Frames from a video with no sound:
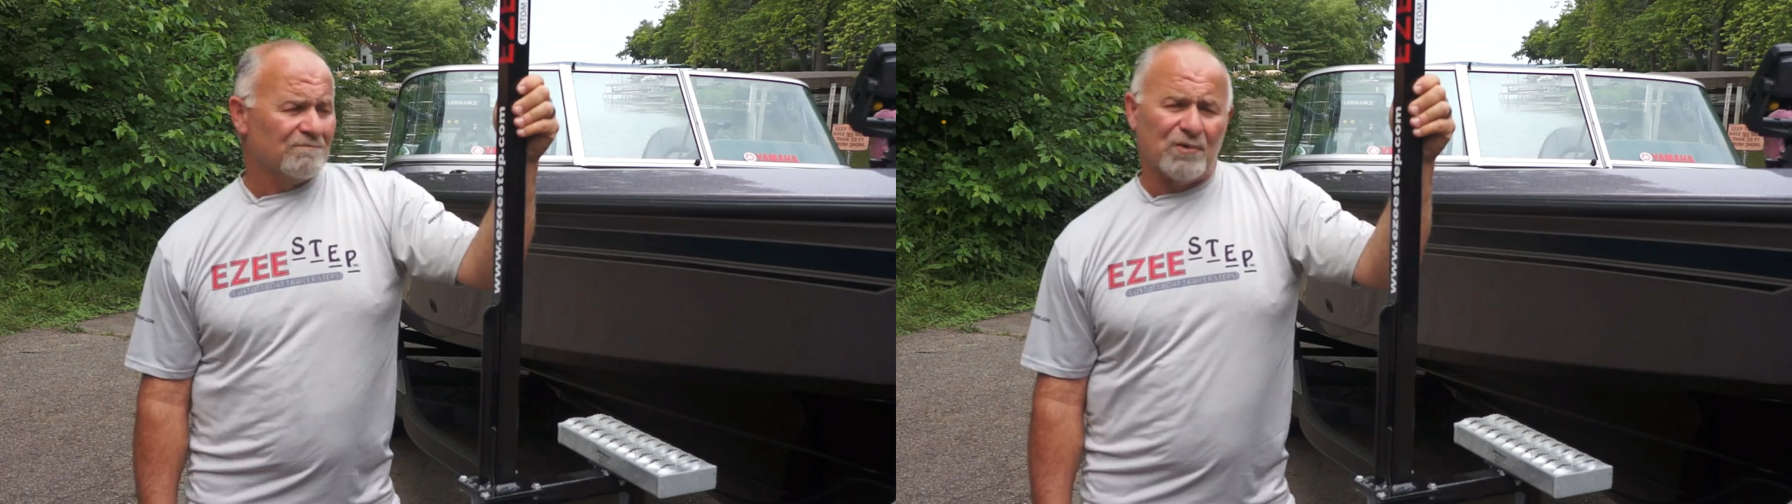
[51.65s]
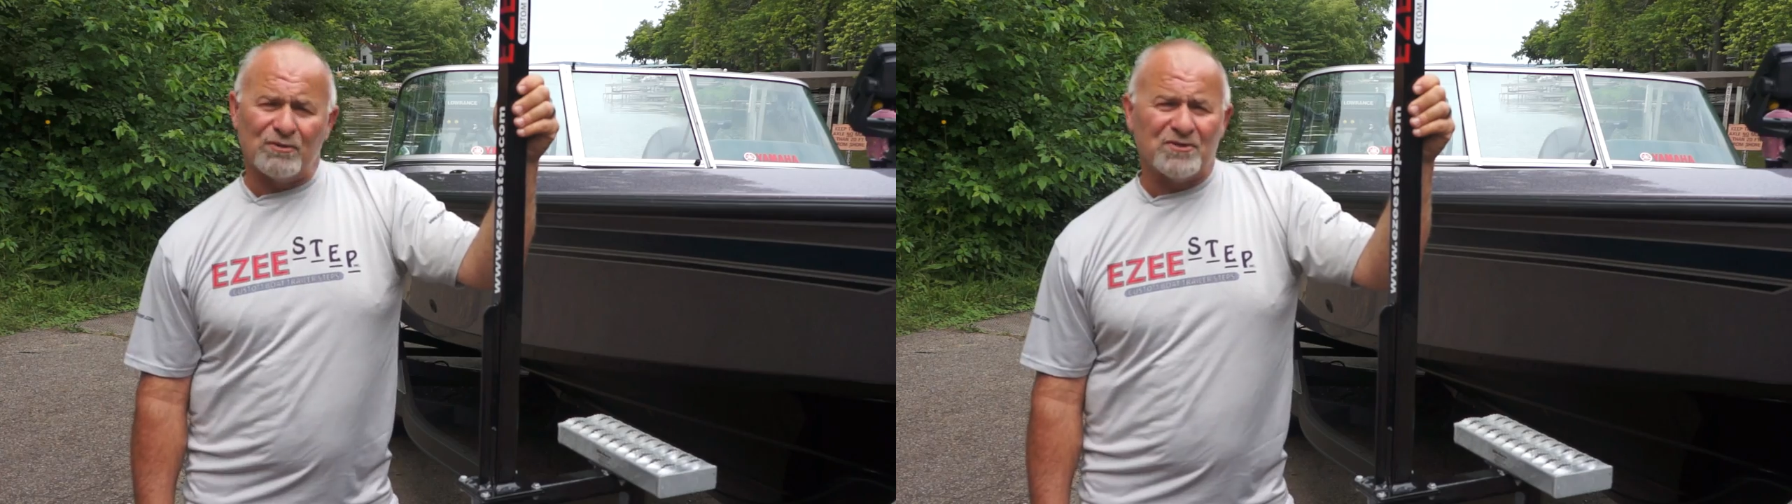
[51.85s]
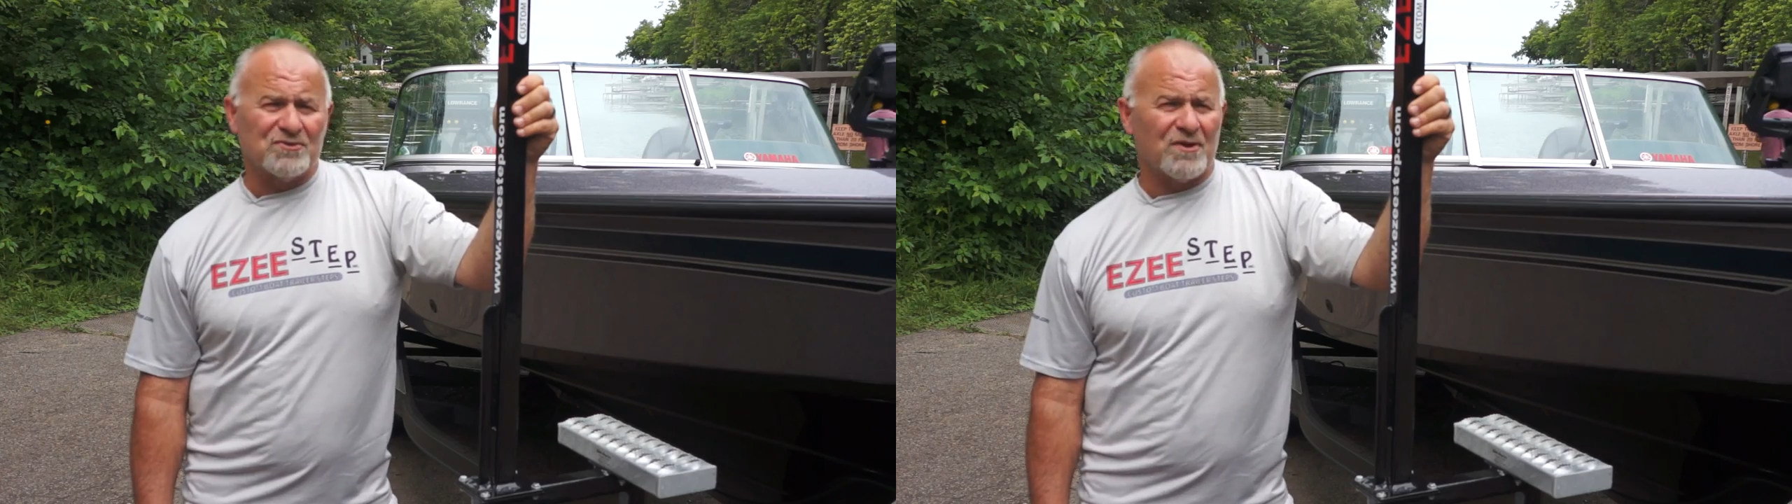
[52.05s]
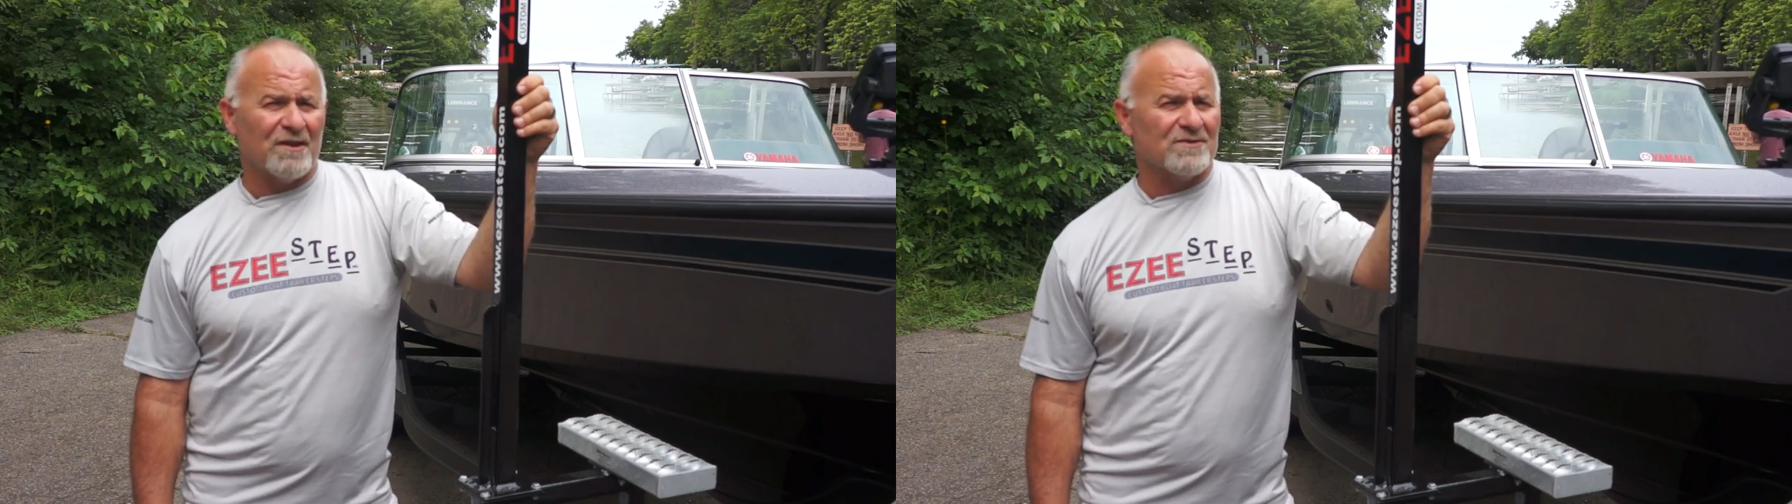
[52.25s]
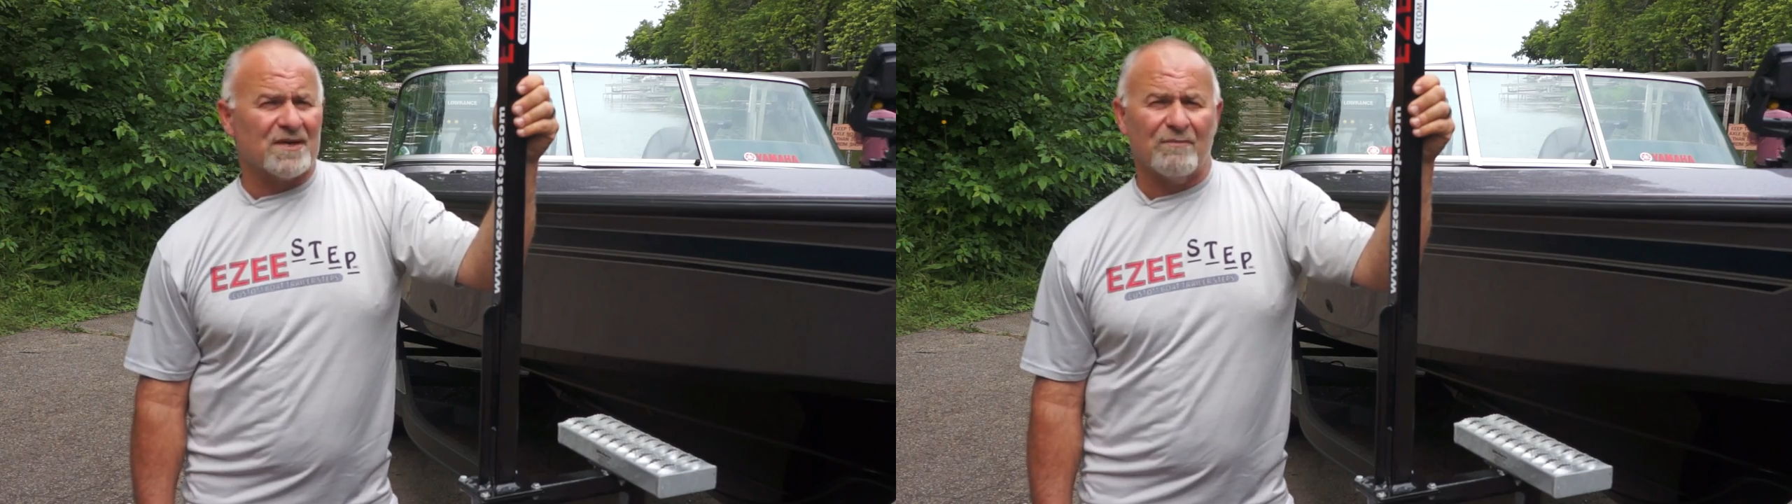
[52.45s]
Boats and
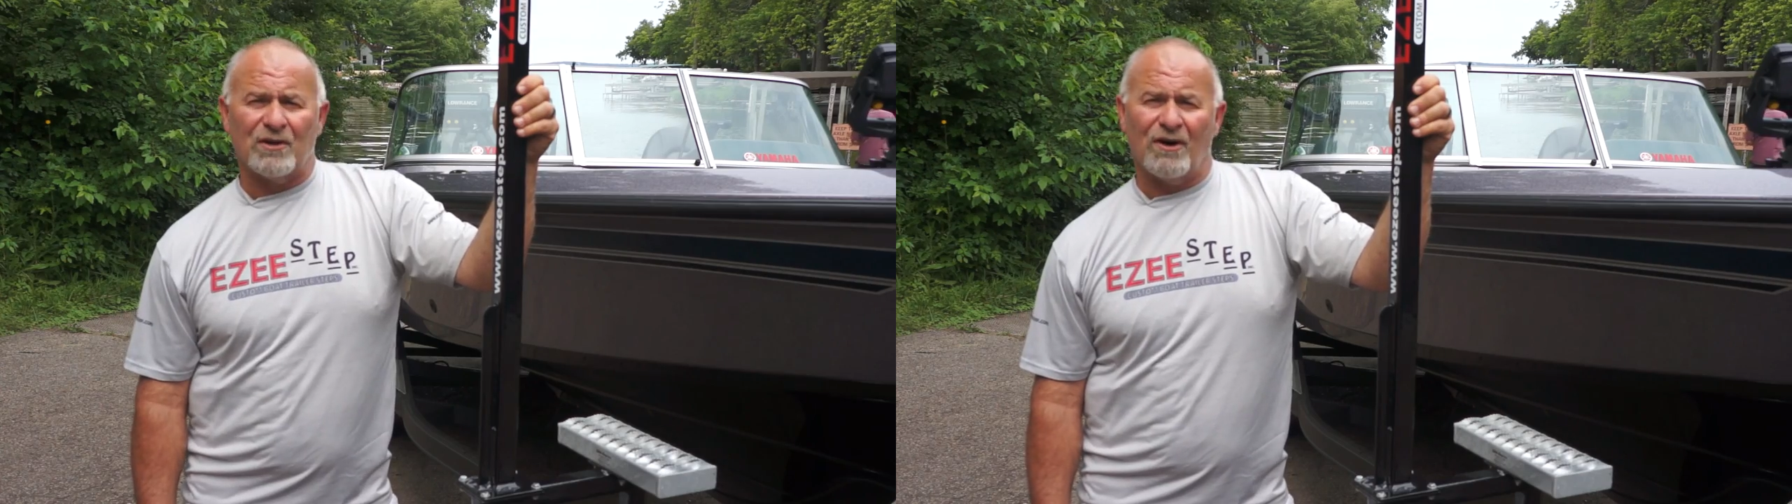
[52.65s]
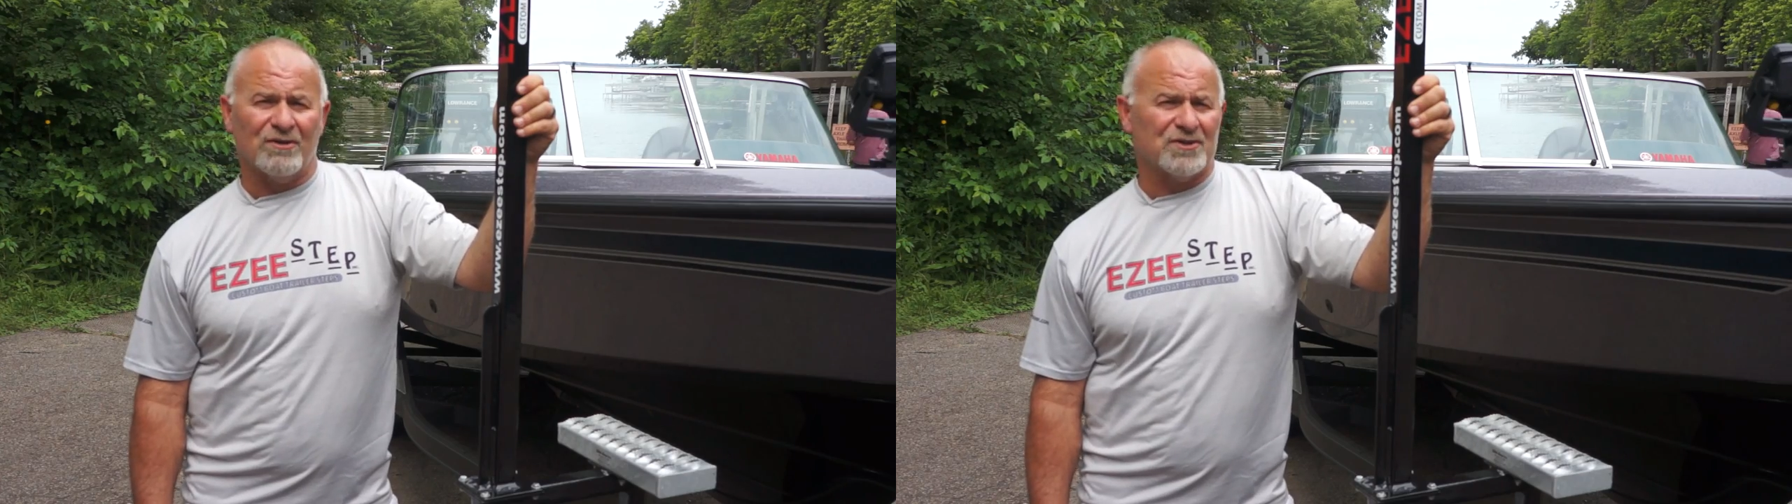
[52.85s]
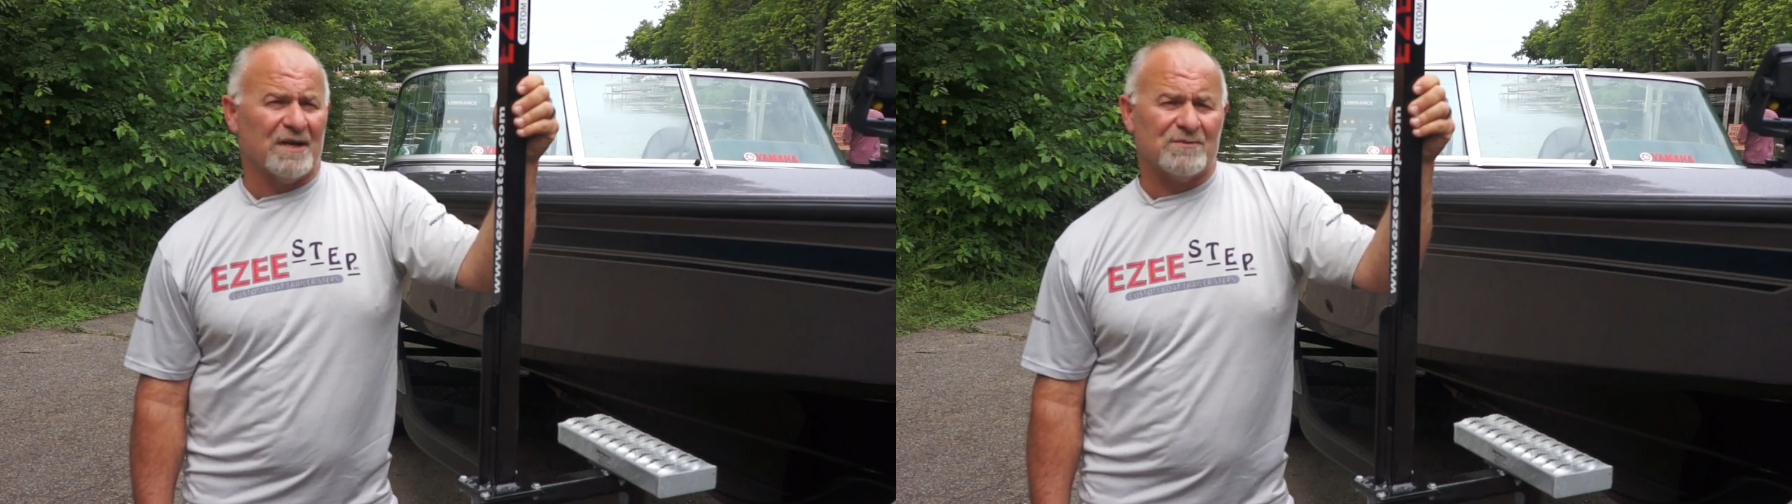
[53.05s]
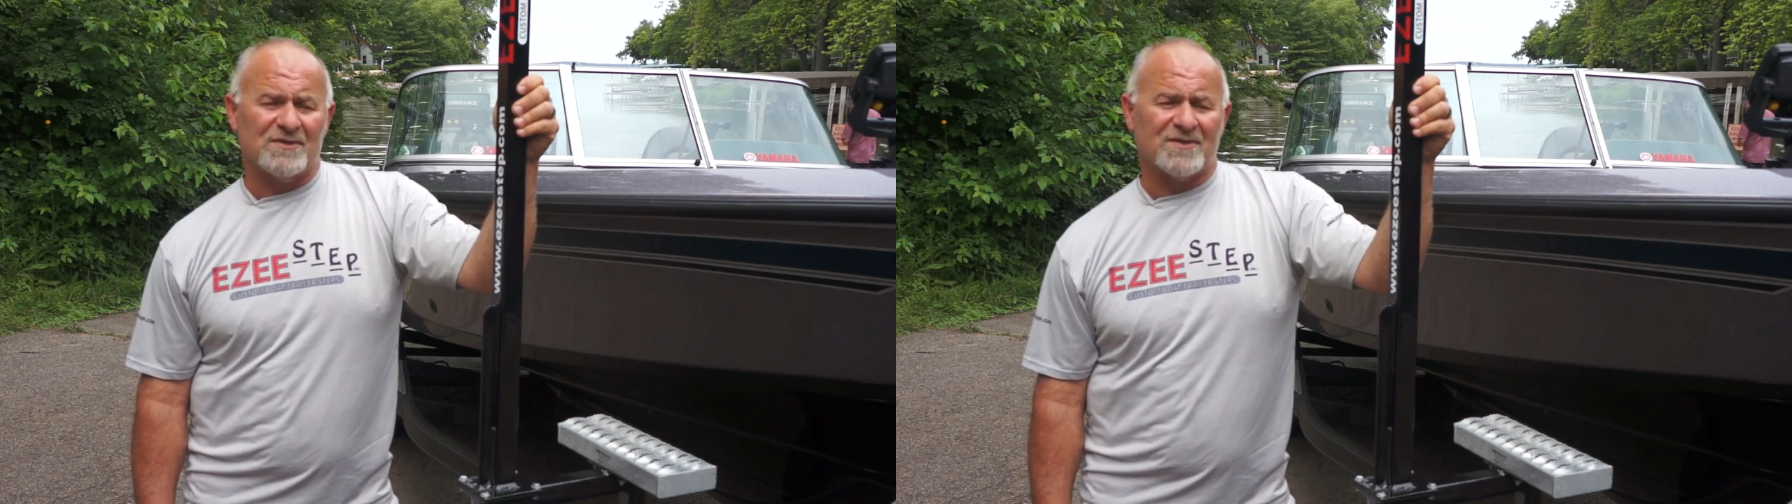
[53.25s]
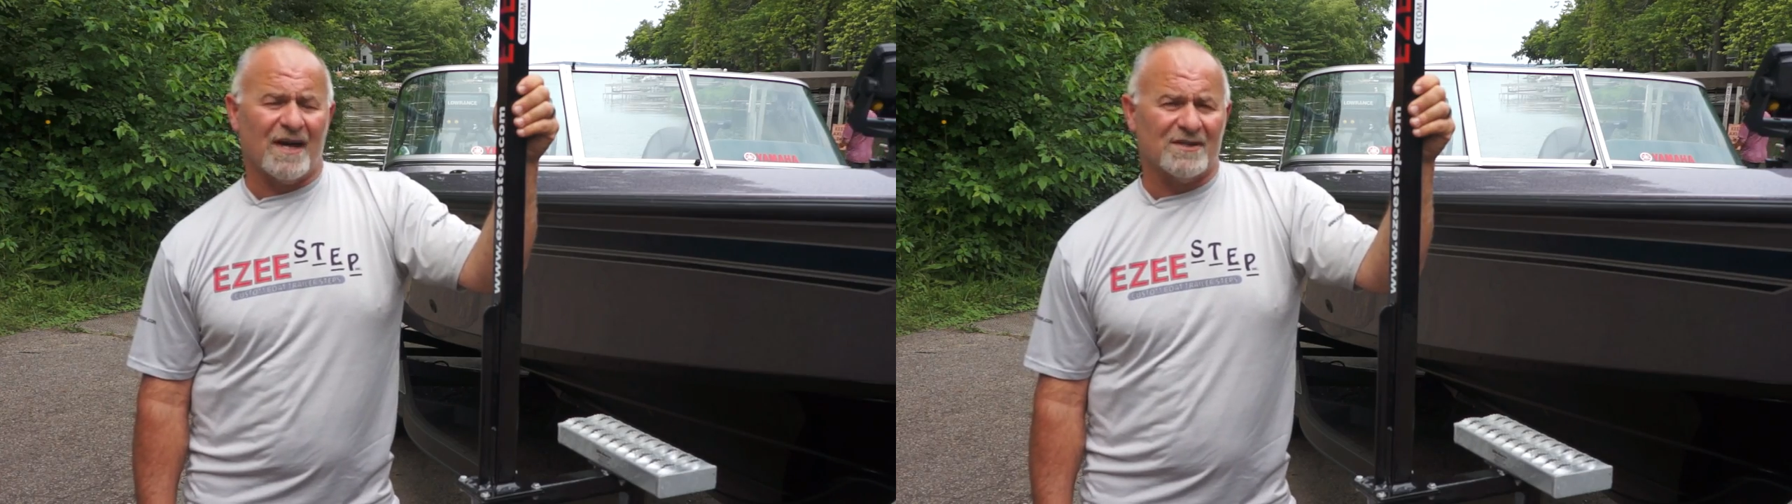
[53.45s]
trailers come in all shapes
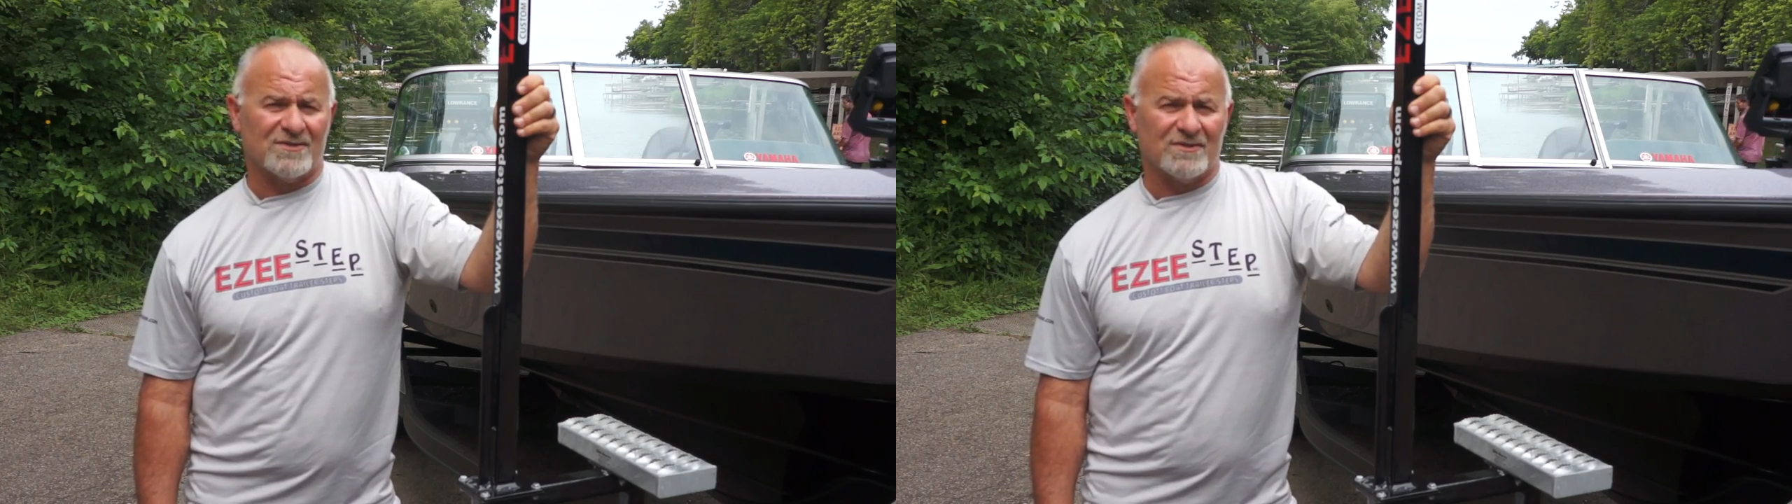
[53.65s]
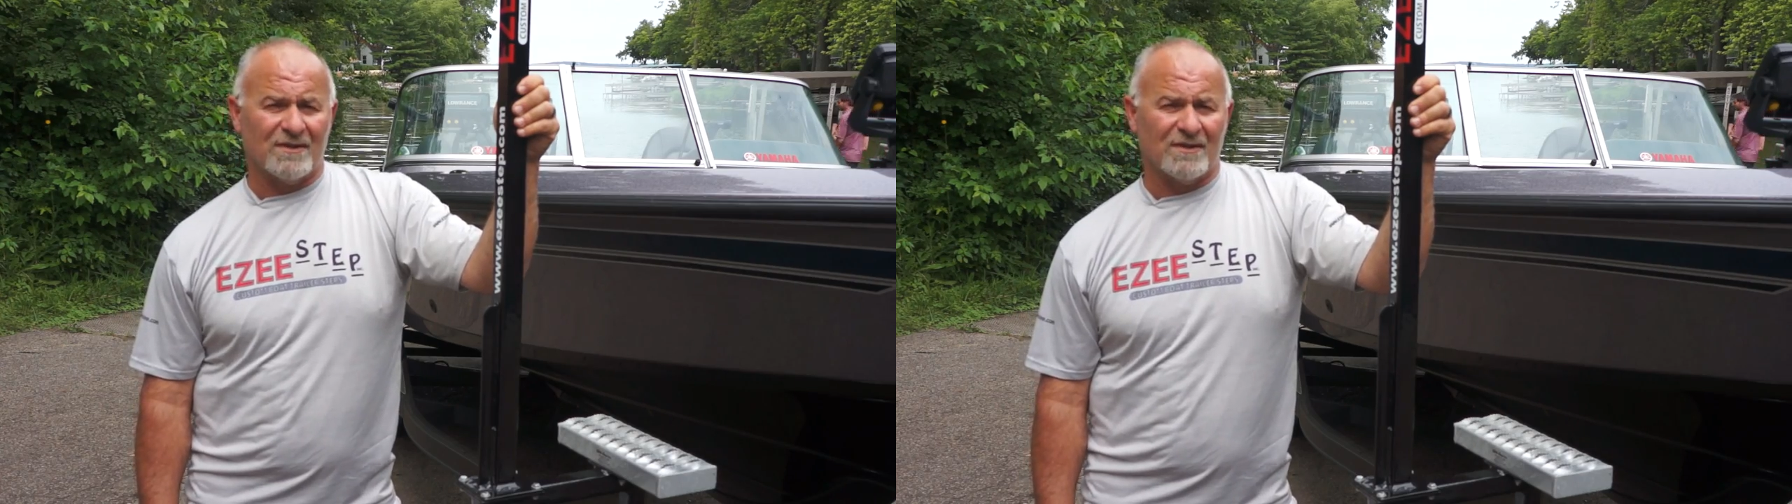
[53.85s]
and sizes,